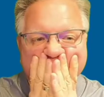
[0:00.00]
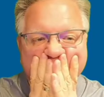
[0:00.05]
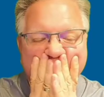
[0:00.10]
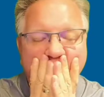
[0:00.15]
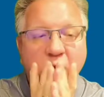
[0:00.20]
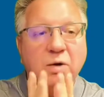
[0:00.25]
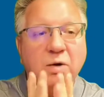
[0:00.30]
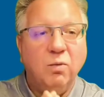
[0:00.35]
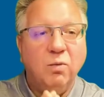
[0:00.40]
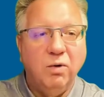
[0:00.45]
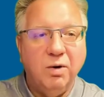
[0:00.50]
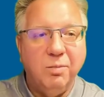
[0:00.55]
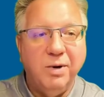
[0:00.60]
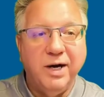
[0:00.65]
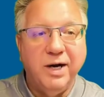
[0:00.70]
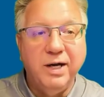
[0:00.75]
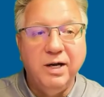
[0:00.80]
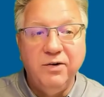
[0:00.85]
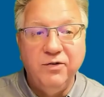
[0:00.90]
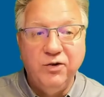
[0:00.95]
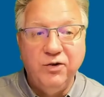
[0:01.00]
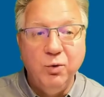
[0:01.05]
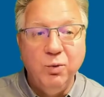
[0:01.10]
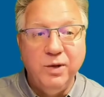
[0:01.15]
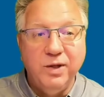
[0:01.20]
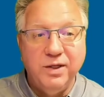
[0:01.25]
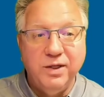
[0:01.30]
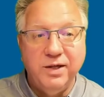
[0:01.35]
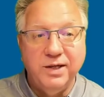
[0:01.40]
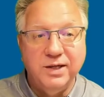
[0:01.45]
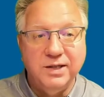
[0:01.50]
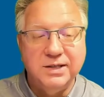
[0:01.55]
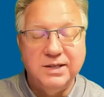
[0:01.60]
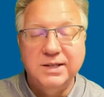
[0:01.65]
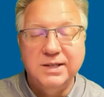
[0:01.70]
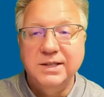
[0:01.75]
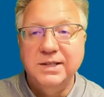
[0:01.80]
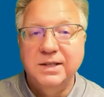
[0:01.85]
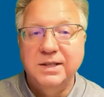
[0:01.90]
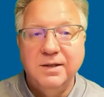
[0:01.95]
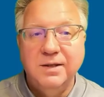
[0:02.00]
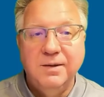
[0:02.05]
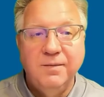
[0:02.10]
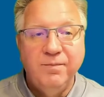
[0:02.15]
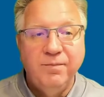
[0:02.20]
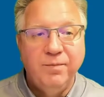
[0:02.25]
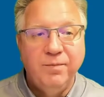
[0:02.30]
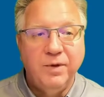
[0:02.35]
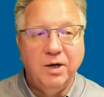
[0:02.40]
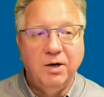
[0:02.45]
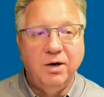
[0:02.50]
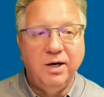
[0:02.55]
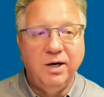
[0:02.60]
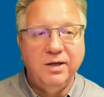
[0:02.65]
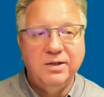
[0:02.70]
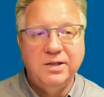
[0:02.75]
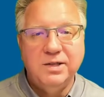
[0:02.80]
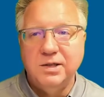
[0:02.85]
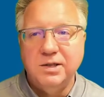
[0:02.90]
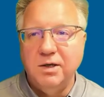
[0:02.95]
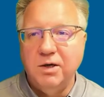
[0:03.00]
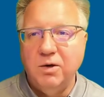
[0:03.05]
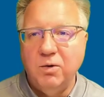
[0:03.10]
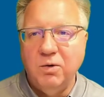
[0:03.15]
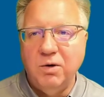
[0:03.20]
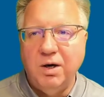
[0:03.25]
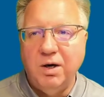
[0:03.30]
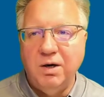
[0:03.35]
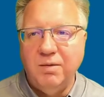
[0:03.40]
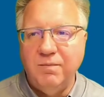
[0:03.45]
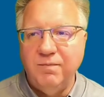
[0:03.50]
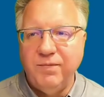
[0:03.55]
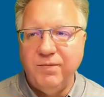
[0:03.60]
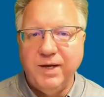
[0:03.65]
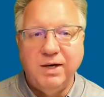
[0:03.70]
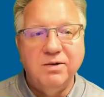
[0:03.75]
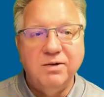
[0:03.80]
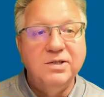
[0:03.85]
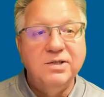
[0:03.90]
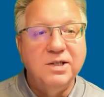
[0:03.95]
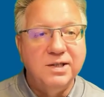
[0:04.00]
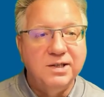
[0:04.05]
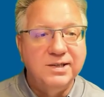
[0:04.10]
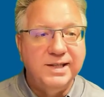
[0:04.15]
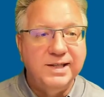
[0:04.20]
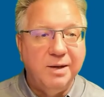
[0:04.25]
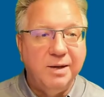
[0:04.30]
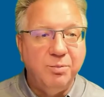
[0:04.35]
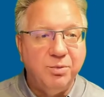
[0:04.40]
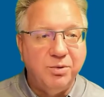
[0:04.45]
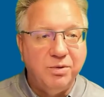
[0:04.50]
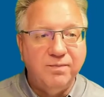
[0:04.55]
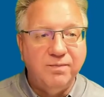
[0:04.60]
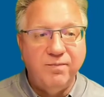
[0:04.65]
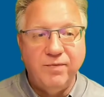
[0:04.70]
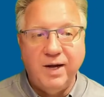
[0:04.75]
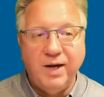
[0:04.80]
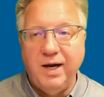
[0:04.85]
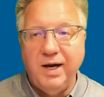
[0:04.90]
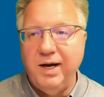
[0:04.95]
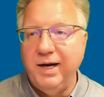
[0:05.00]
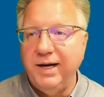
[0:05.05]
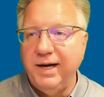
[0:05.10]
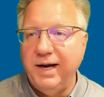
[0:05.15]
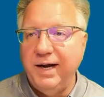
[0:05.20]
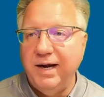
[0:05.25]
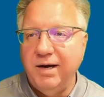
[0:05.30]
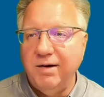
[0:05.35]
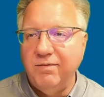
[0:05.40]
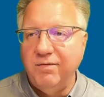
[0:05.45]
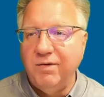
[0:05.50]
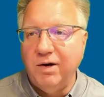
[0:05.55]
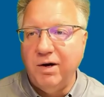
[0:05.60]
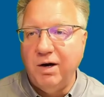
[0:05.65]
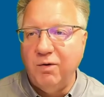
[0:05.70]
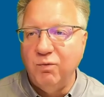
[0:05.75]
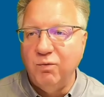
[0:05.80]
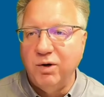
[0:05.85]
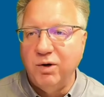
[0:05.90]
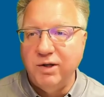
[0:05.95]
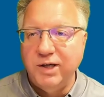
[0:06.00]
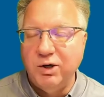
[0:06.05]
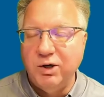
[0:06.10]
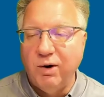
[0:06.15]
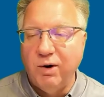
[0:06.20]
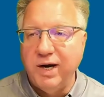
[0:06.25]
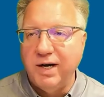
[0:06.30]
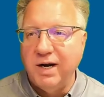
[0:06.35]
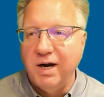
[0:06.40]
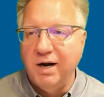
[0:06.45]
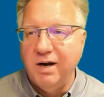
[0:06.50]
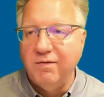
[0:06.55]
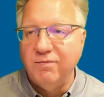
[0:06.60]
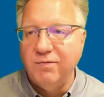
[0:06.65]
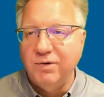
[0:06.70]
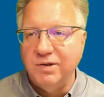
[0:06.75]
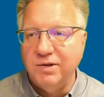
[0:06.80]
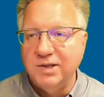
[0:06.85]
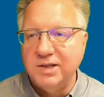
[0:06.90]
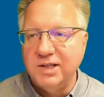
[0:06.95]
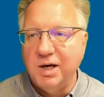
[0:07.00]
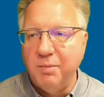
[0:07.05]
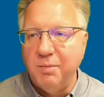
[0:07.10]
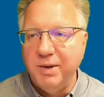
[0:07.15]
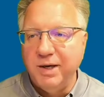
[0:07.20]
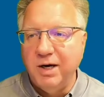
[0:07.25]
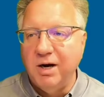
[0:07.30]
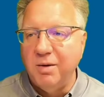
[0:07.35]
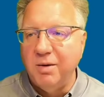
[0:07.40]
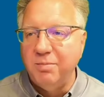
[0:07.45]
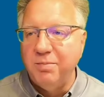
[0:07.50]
what am I going to do with this? All right. So here's an example. I have a really great conference coming up.